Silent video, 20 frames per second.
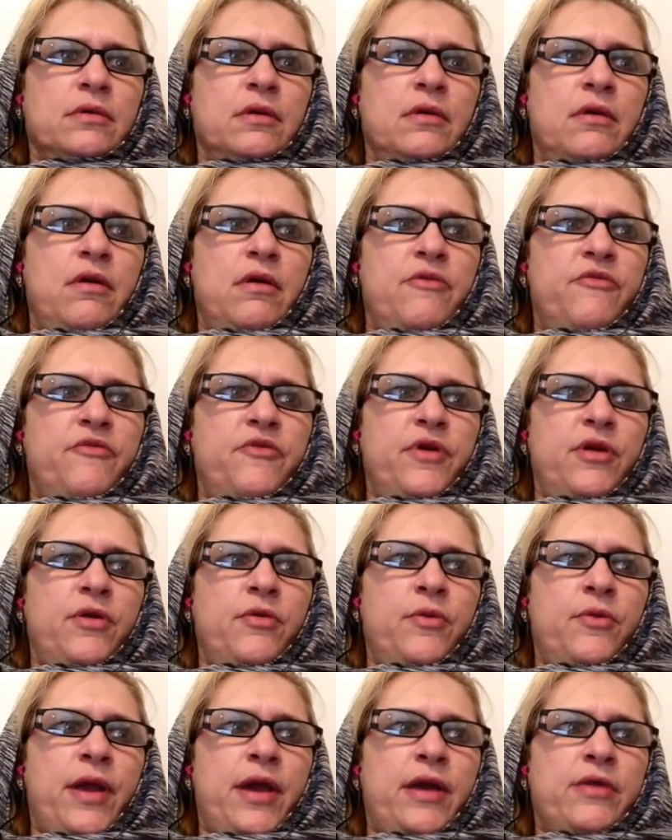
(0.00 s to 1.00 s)
Fear
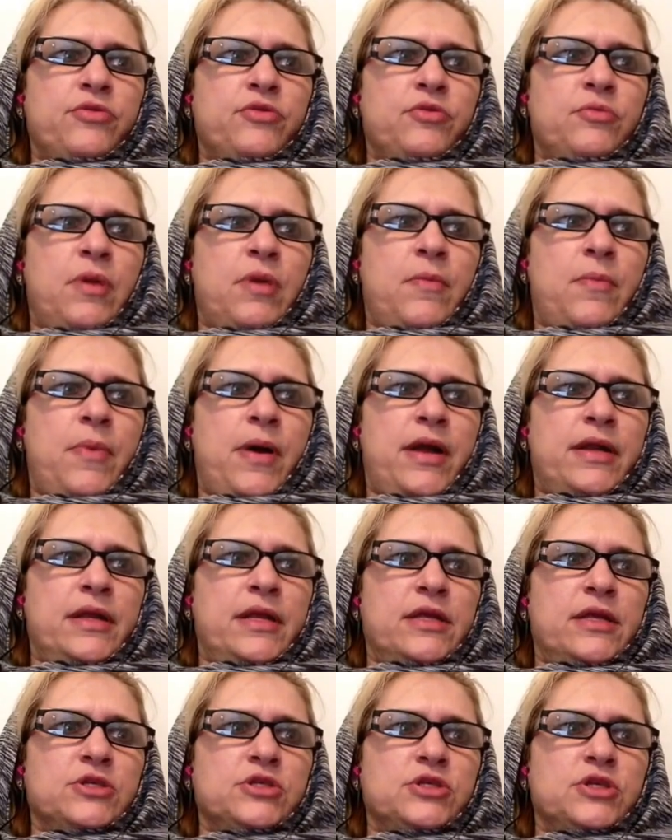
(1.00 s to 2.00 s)
ran through my body
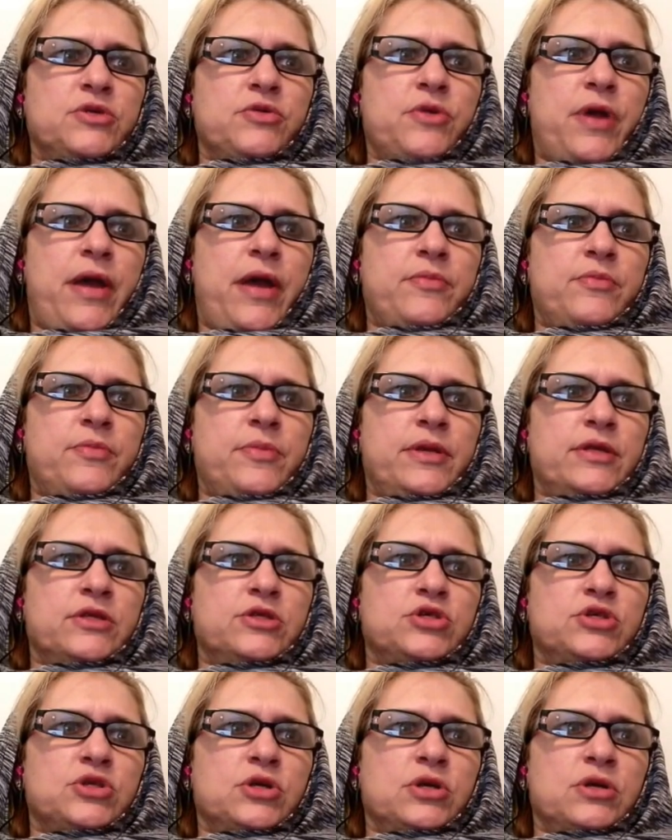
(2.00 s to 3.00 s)
as she grabbed me and
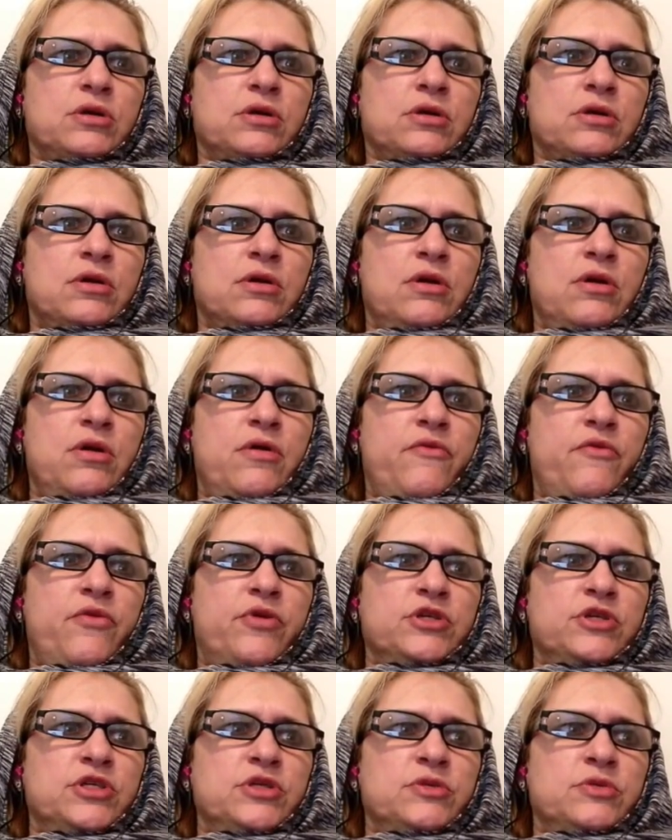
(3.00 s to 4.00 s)
shook, for
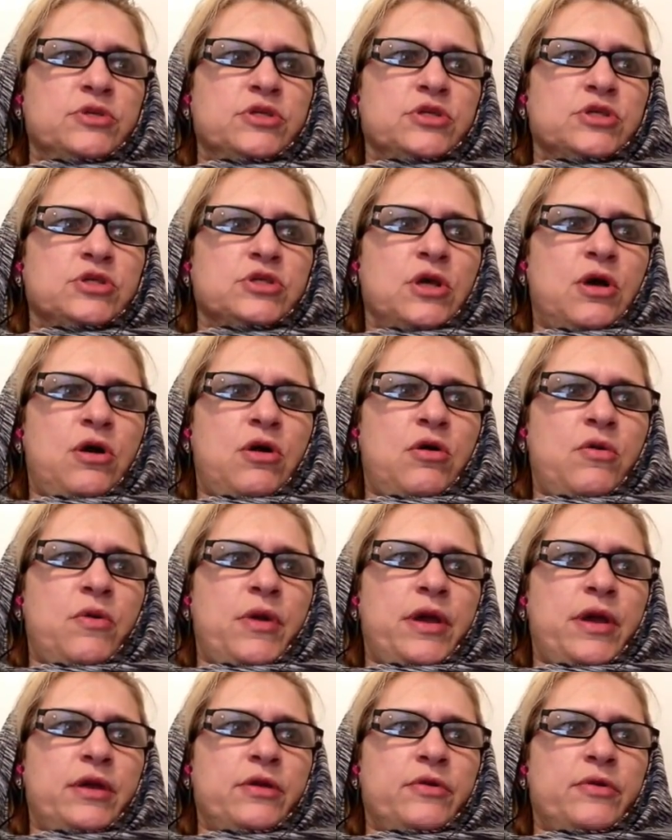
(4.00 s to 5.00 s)
she was so
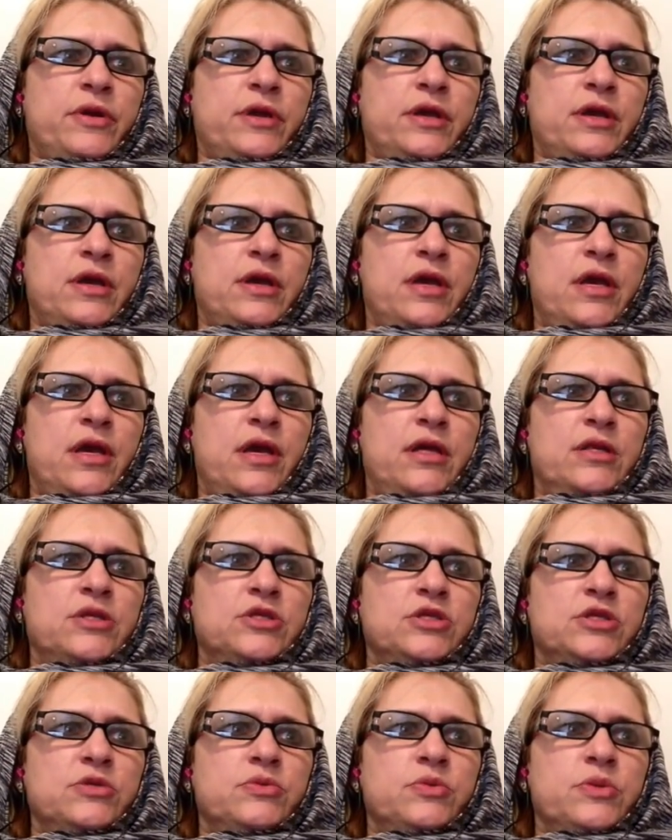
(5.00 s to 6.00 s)
angry, and
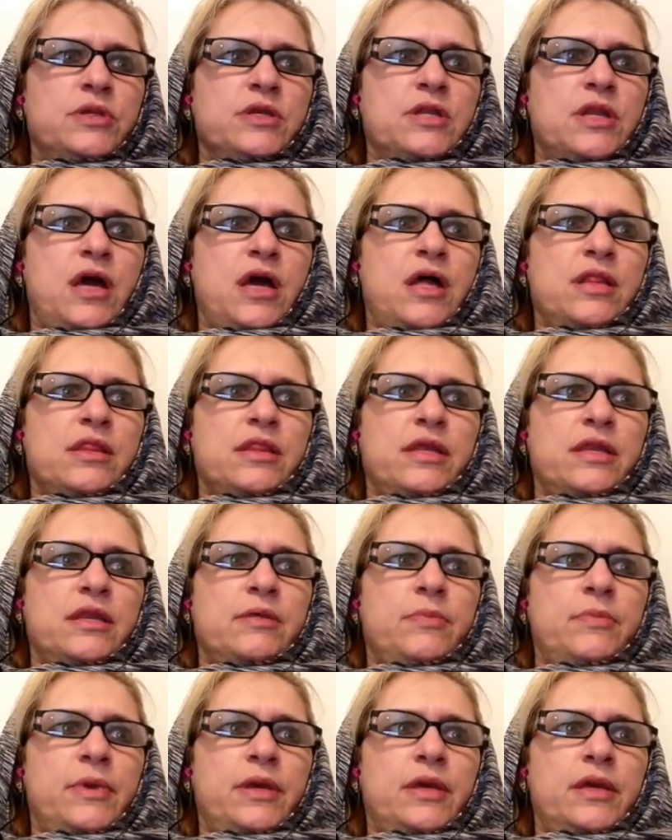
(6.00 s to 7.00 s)
she would not let
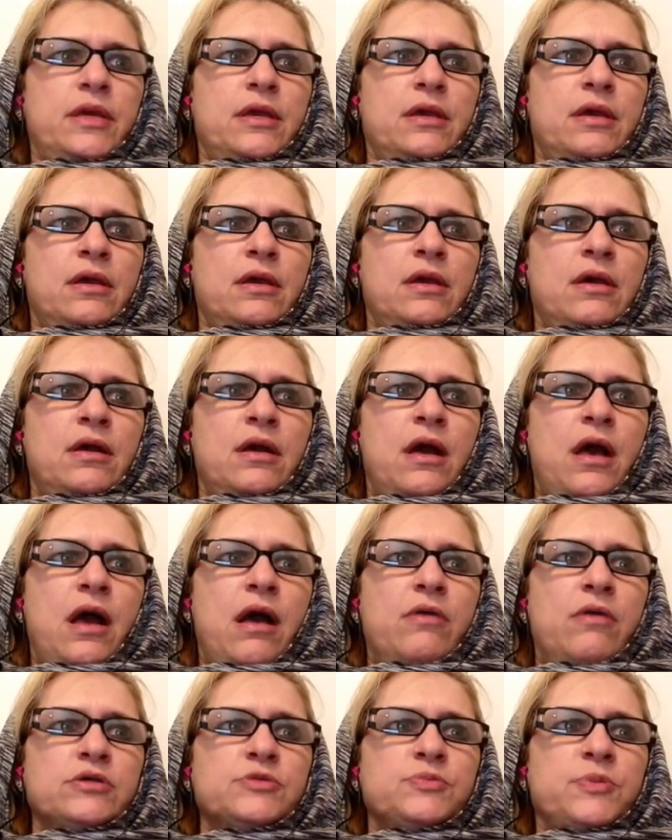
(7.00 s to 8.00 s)
it be.
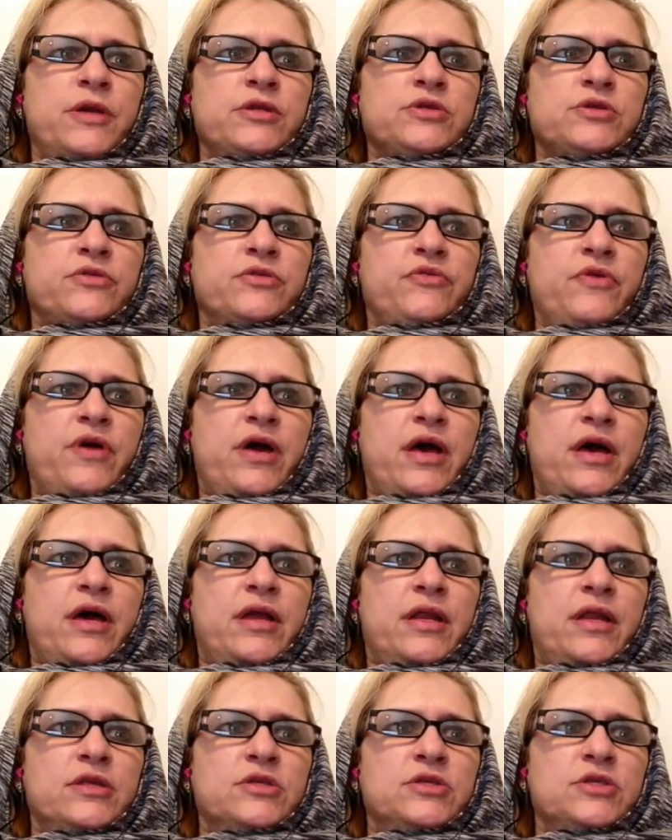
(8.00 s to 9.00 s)
I was petrified
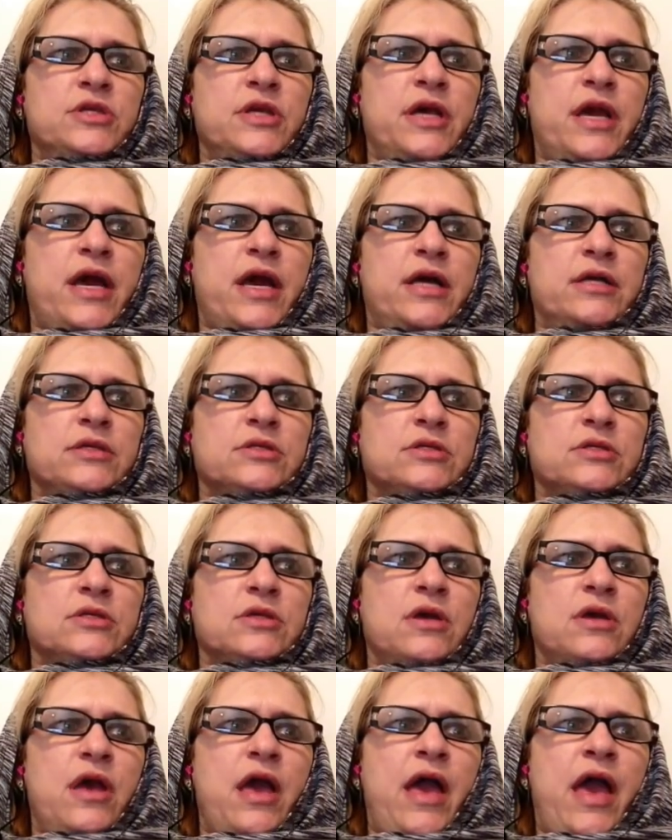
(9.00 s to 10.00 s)
as she asked,
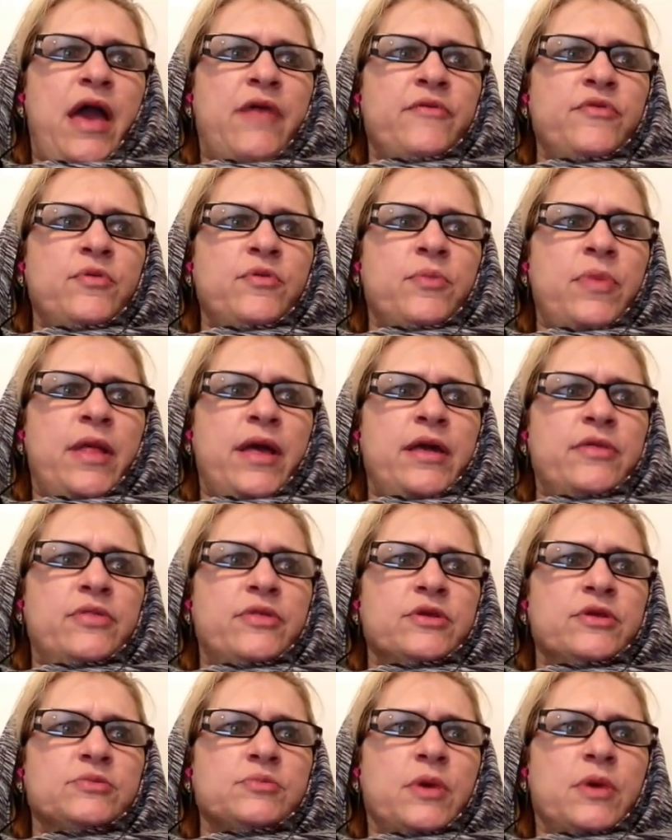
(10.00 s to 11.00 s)
"Have you bled
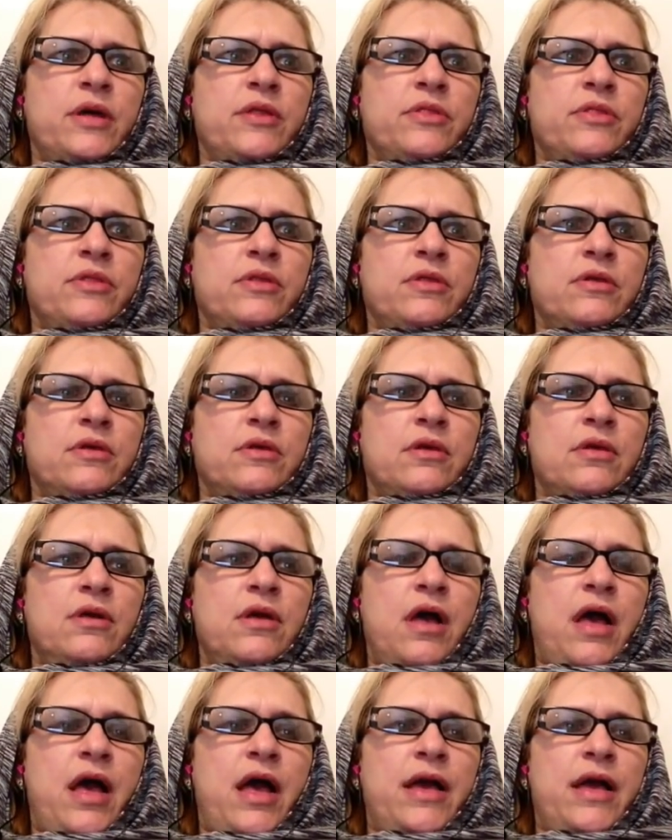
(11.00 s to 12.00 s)
this month?"
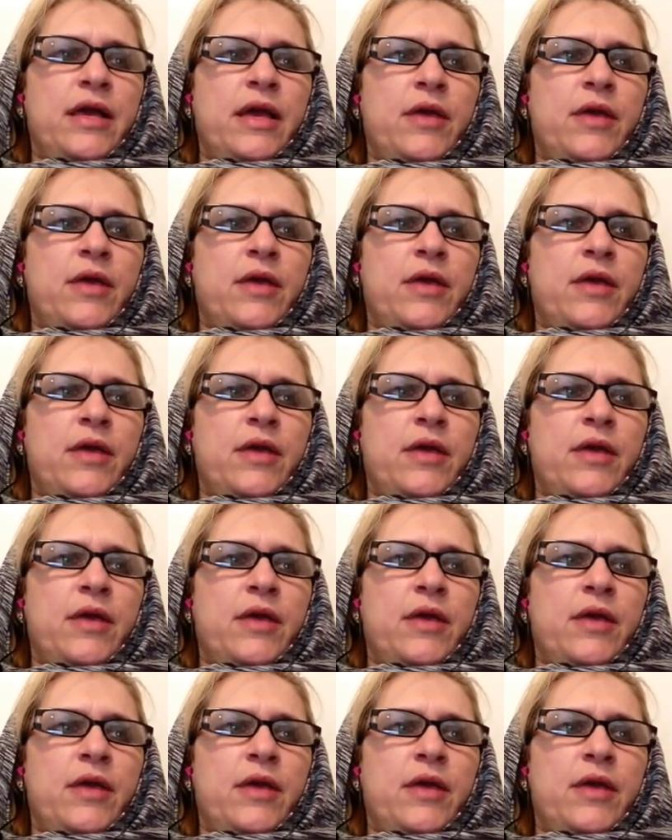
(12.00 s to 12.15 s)
I